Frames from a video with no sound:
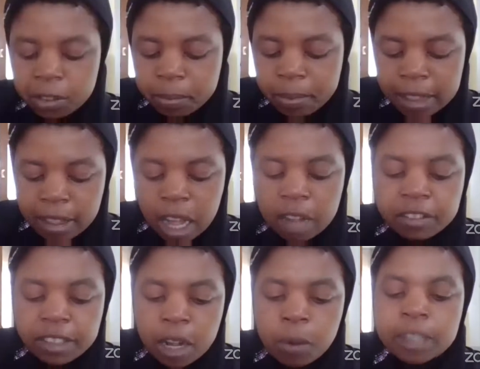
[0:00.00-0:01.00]
good mother
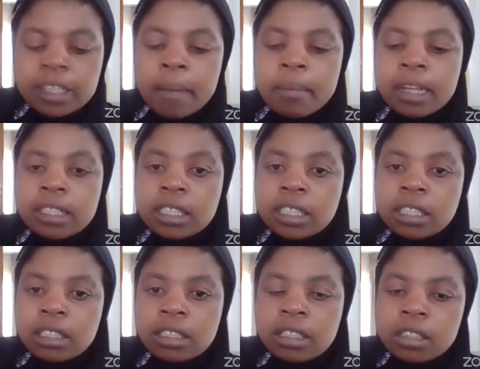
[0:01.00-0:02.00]
after what happened
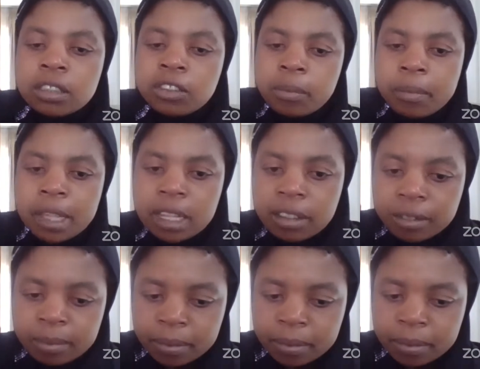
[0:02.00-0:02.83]
to me?